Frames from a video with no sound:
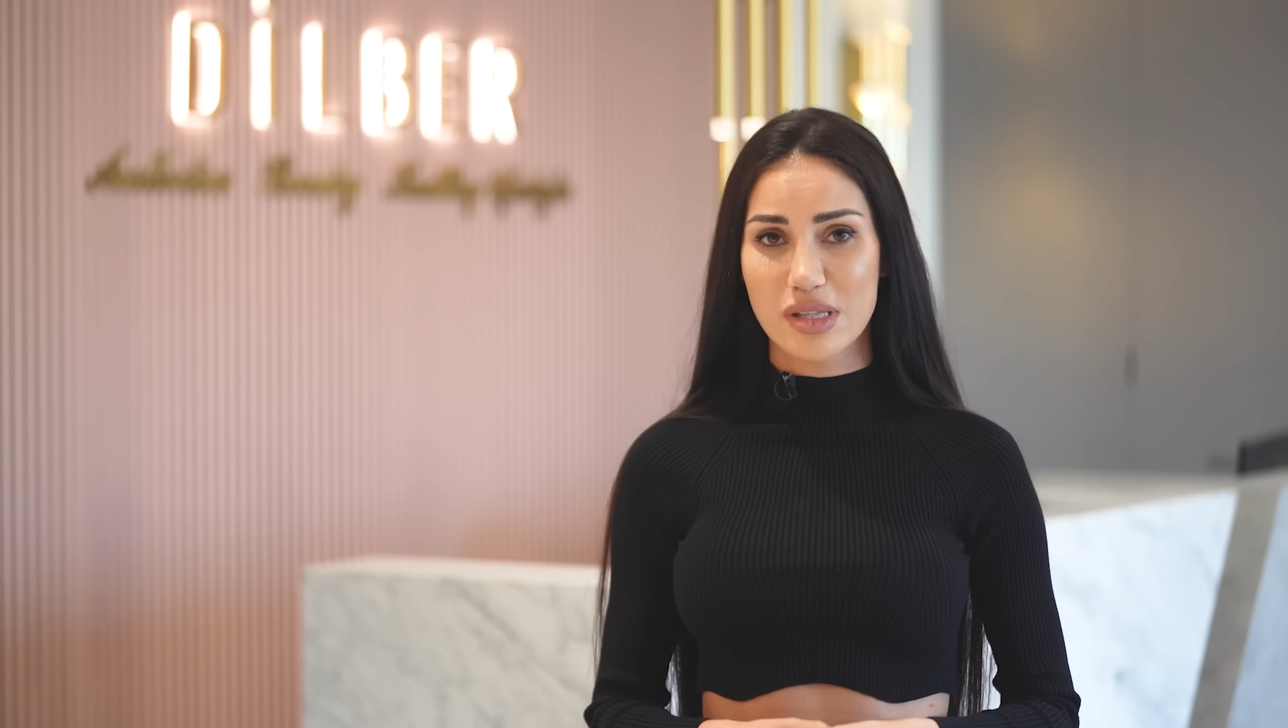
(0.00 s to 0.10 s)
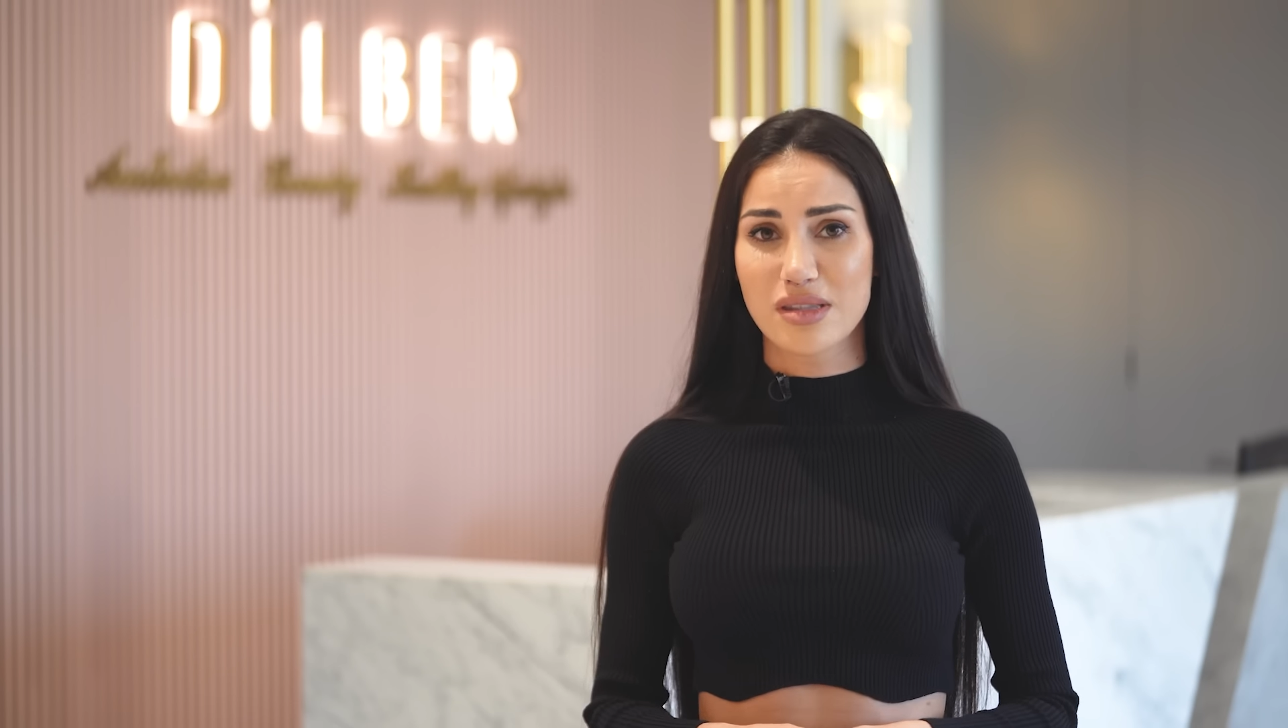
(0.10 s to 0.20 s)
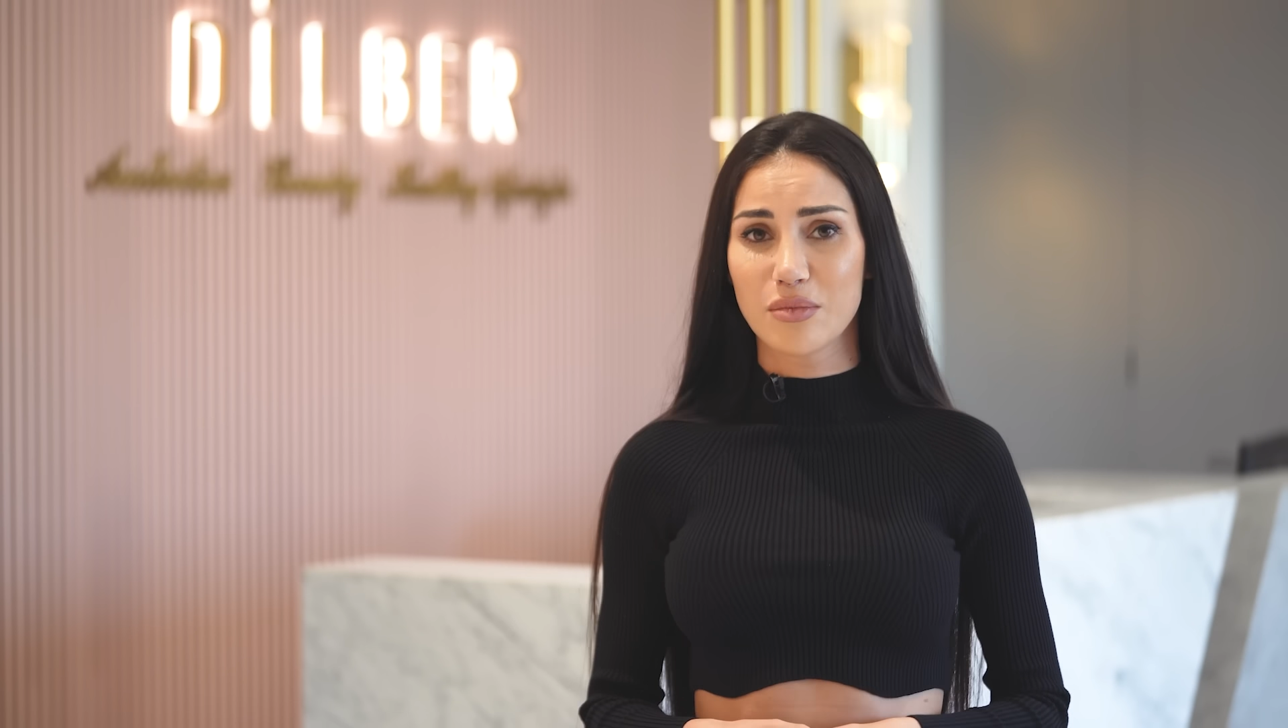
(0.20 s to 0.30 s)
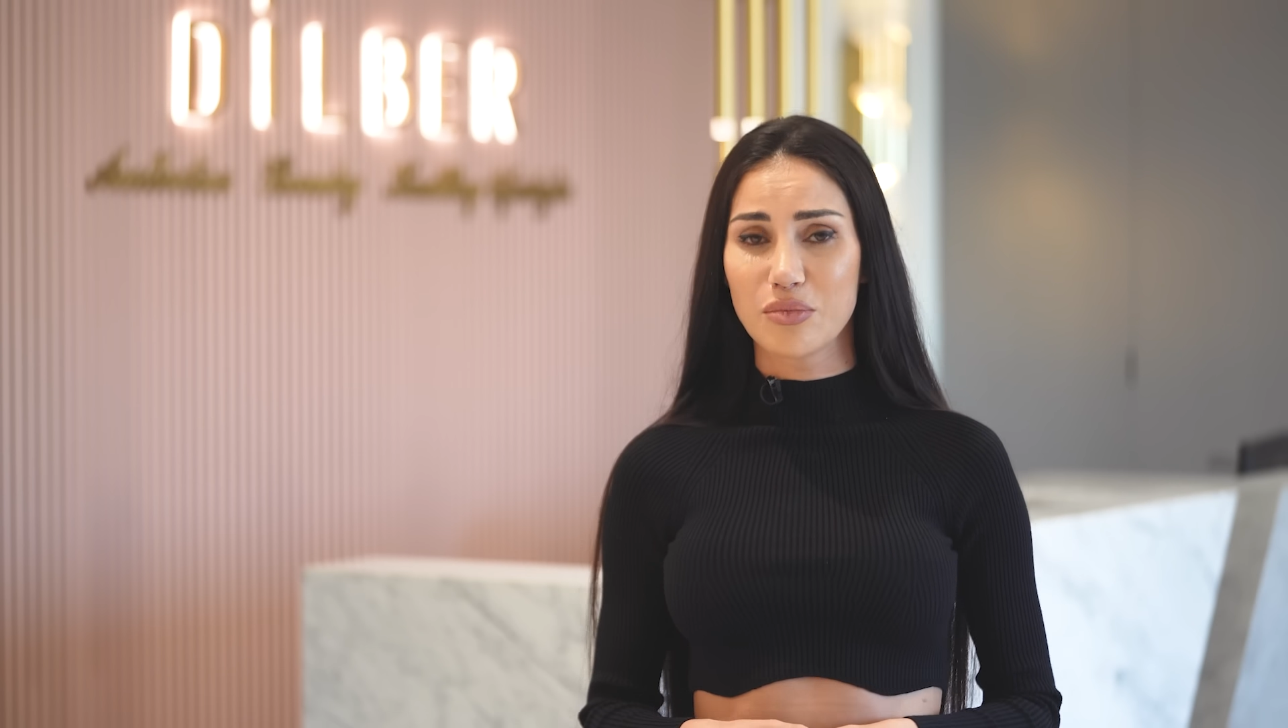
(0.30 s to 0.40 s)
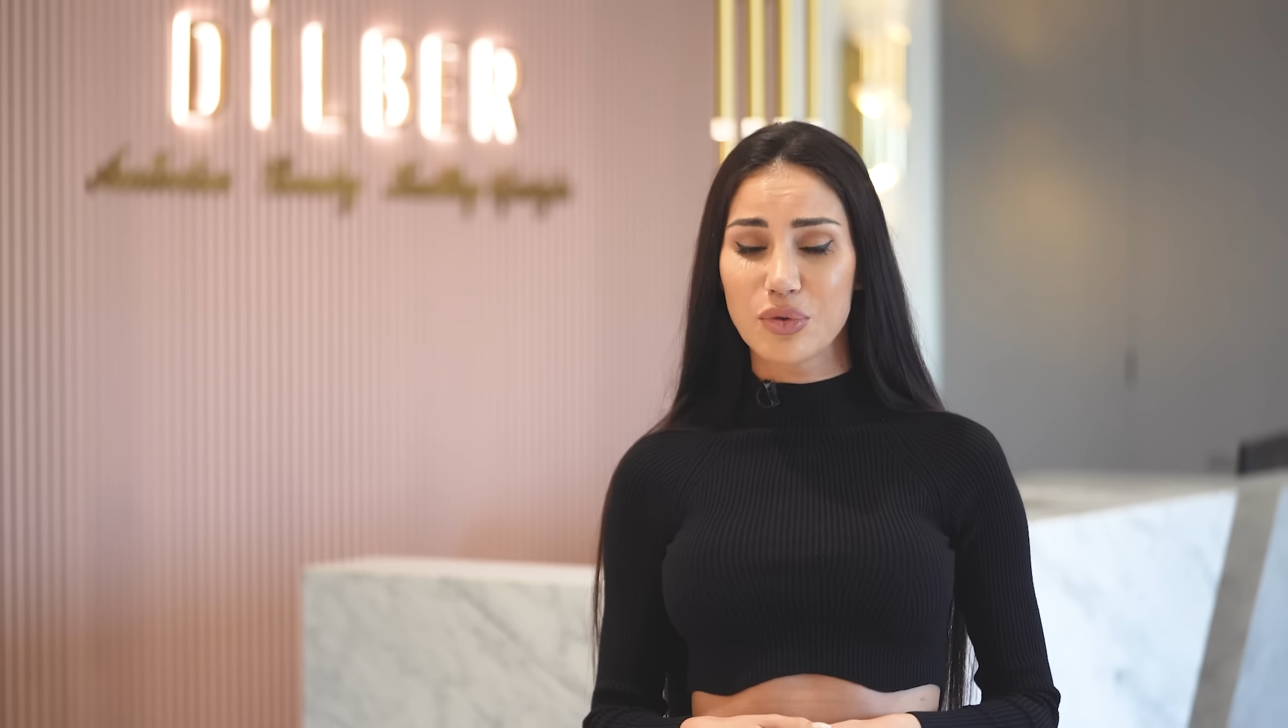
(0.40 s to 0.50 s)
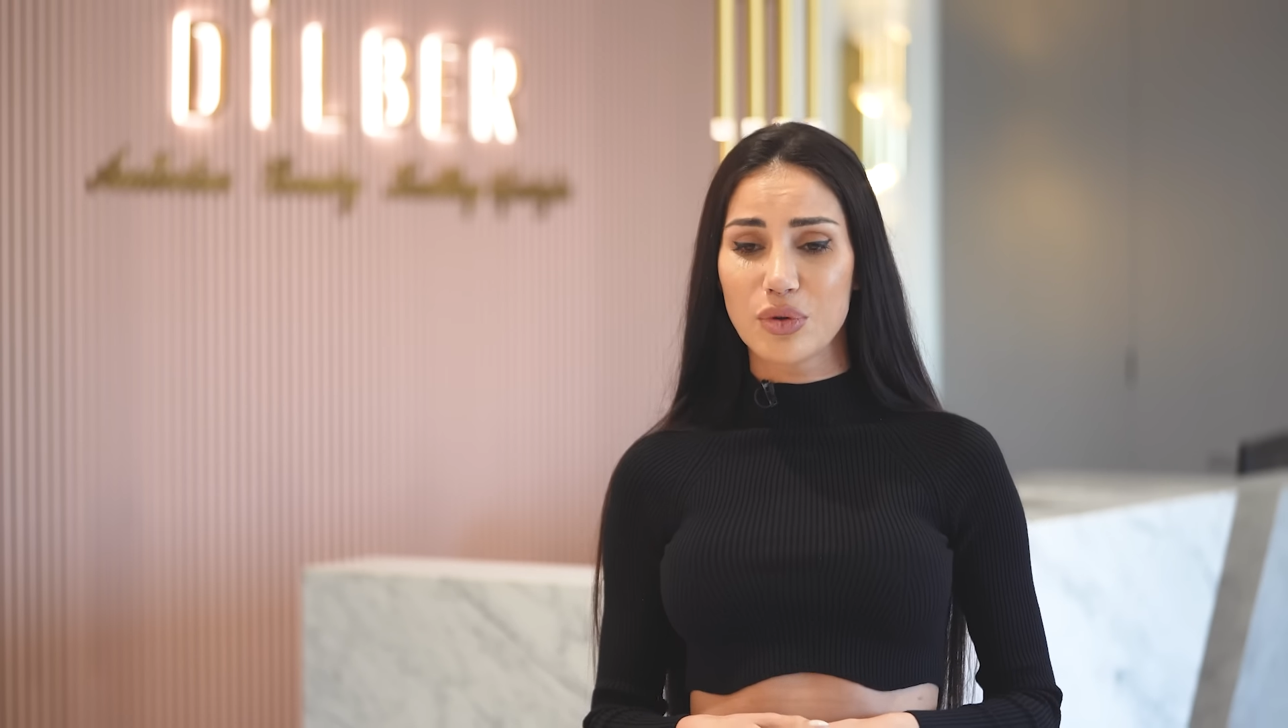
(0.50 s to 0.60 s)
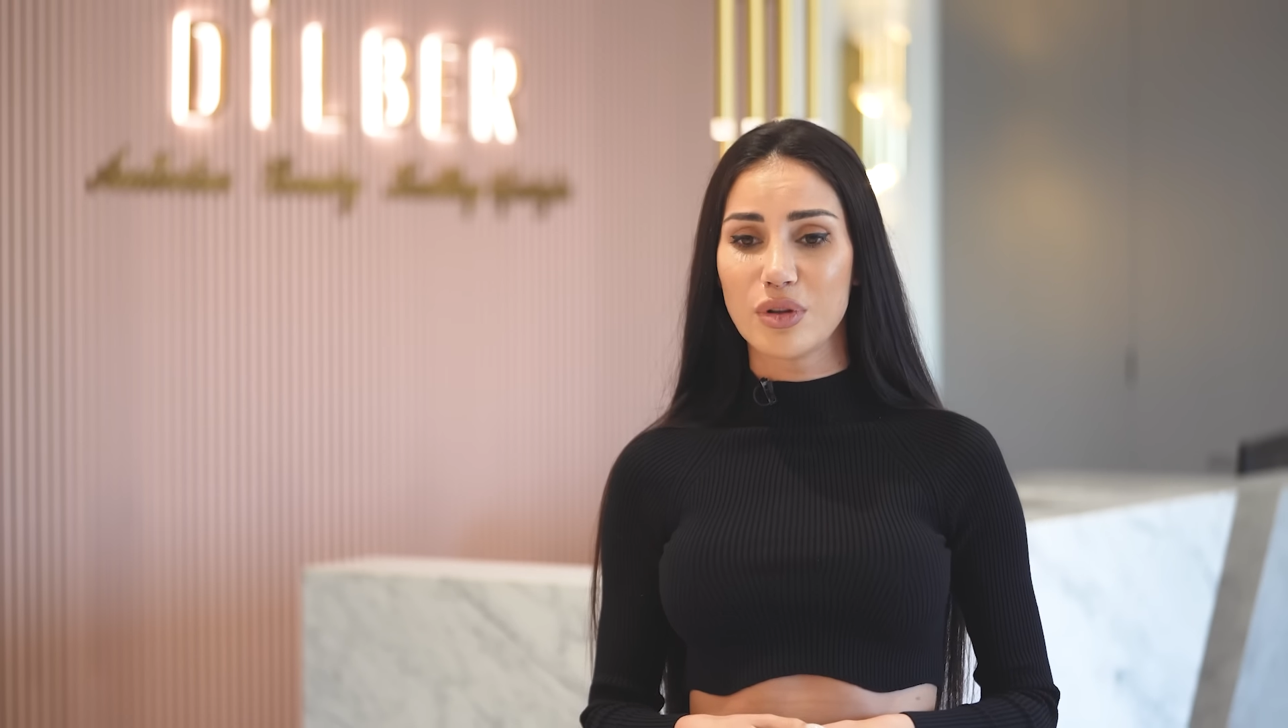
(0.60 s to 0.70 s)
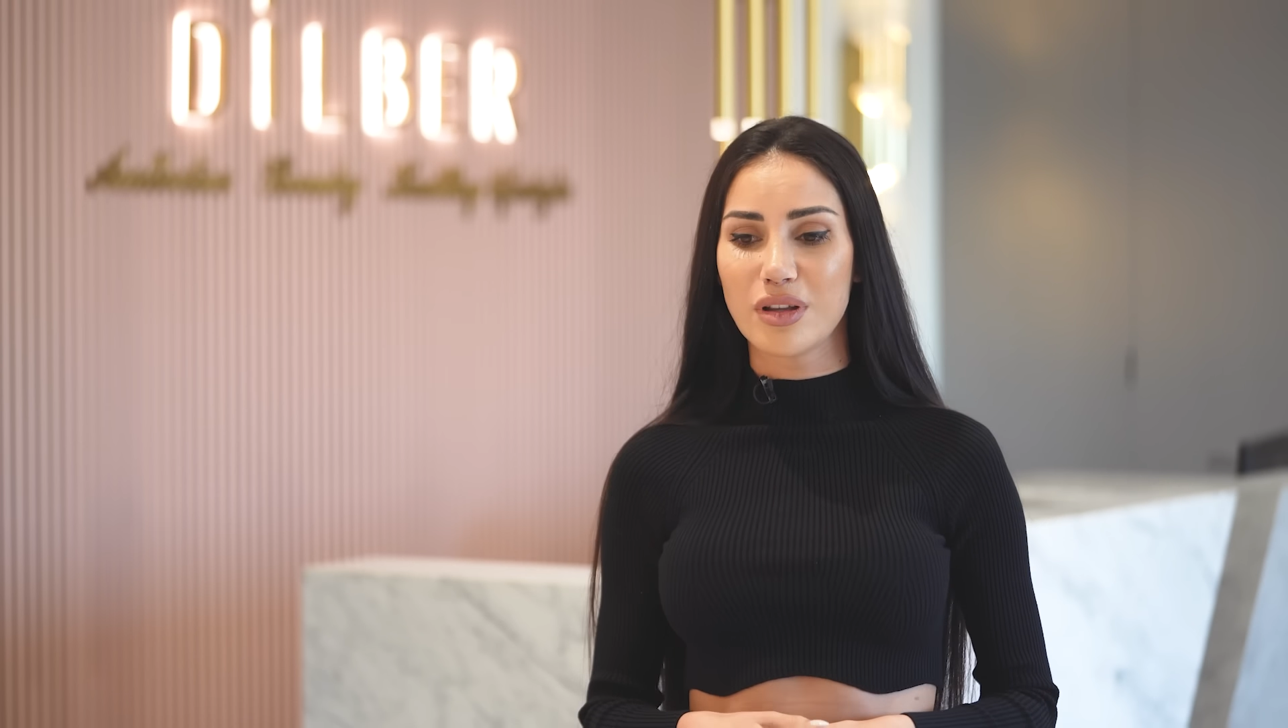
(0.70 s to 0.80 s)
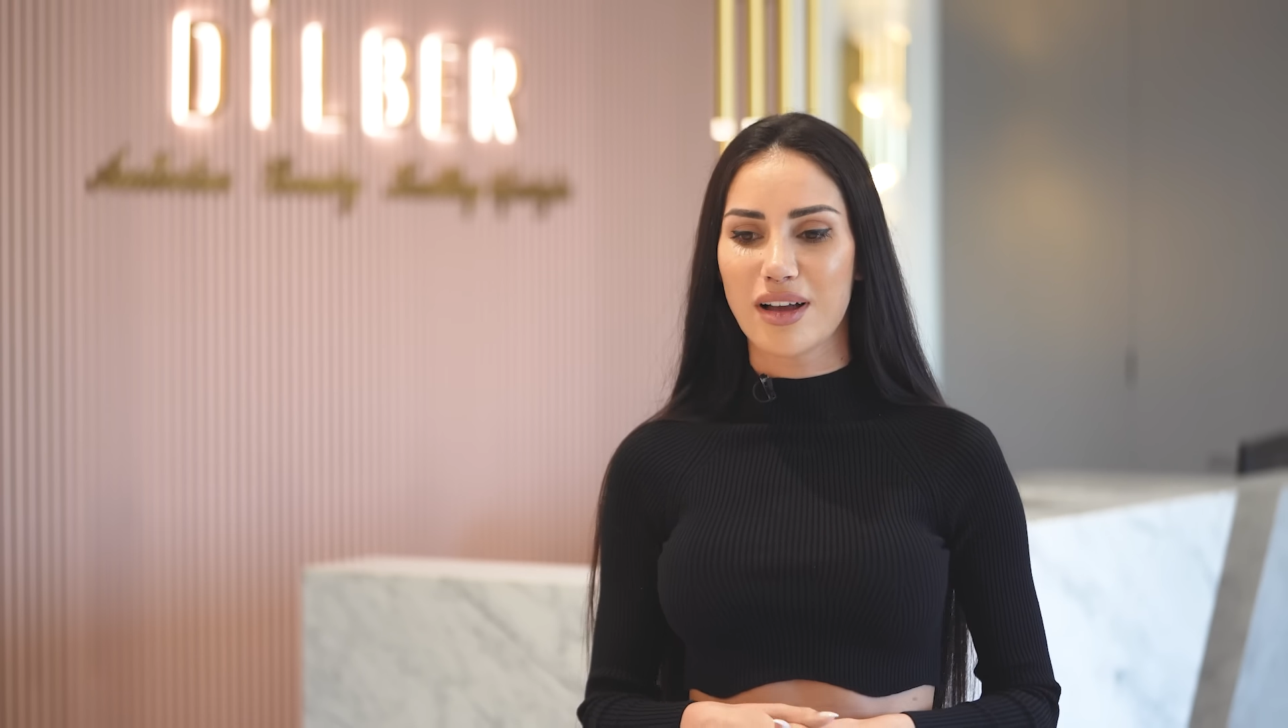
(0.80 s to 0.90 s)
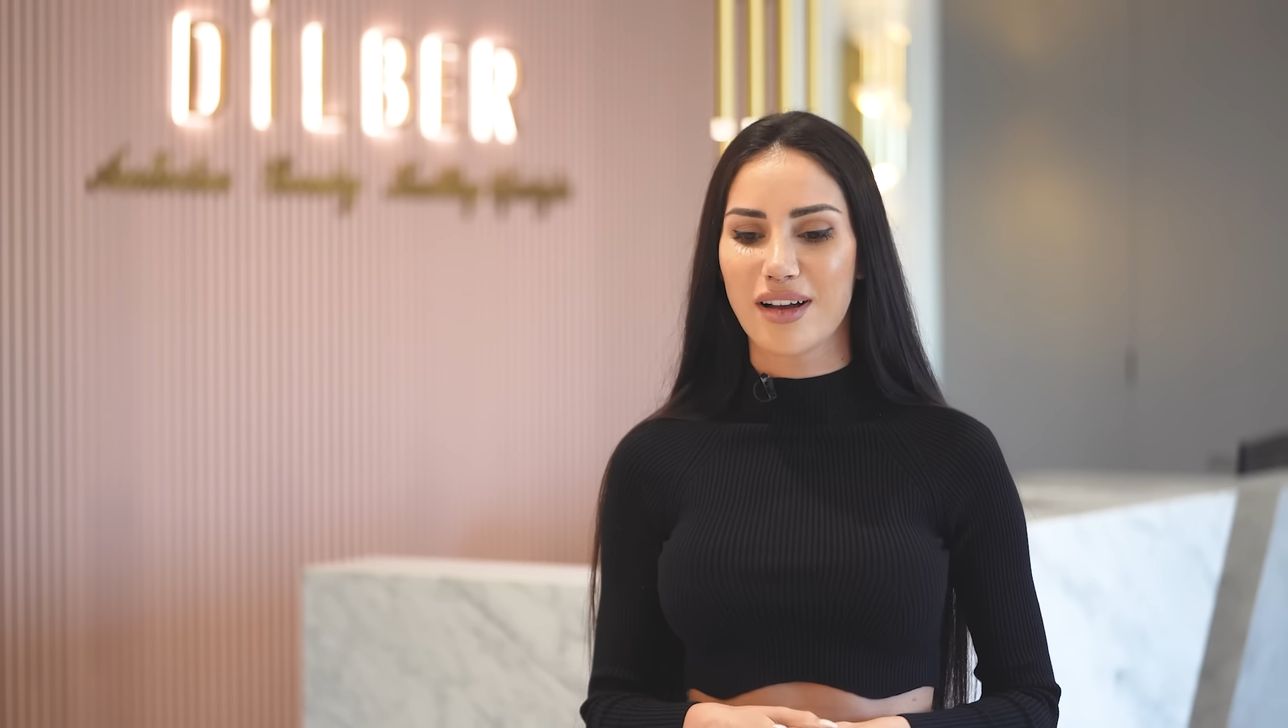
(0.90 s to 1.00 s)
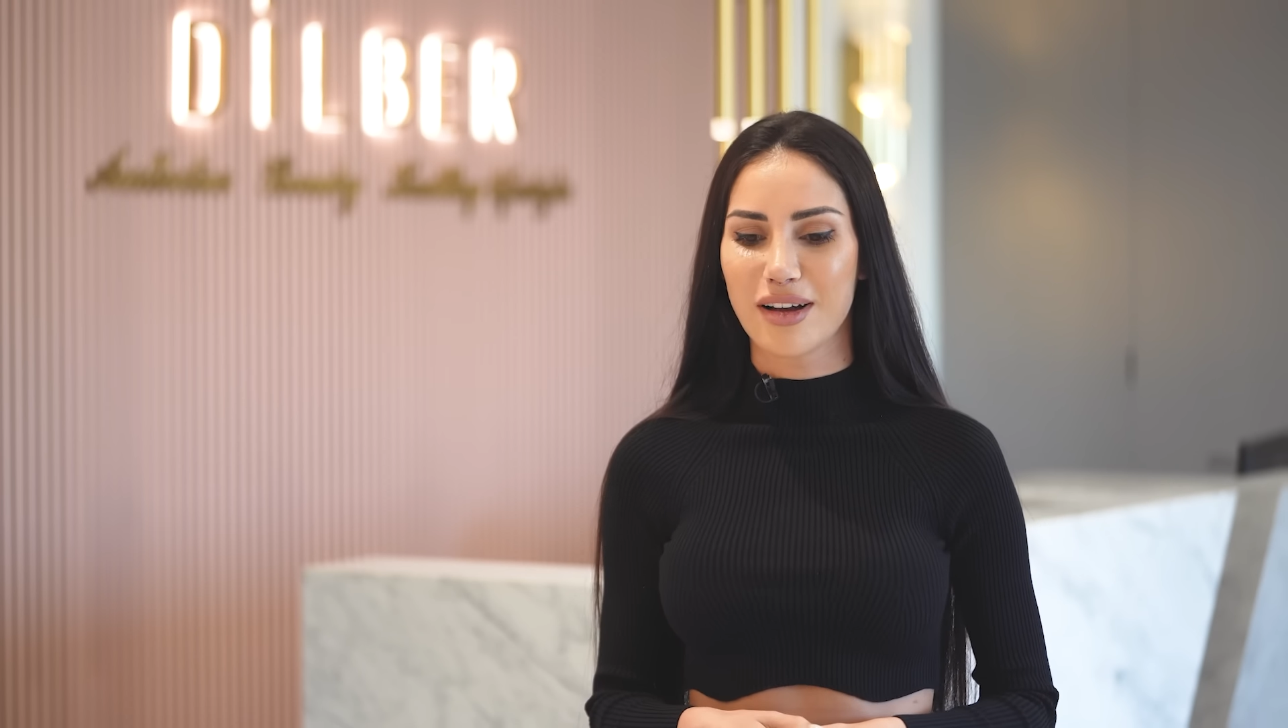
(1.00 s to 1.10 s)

Istanbul,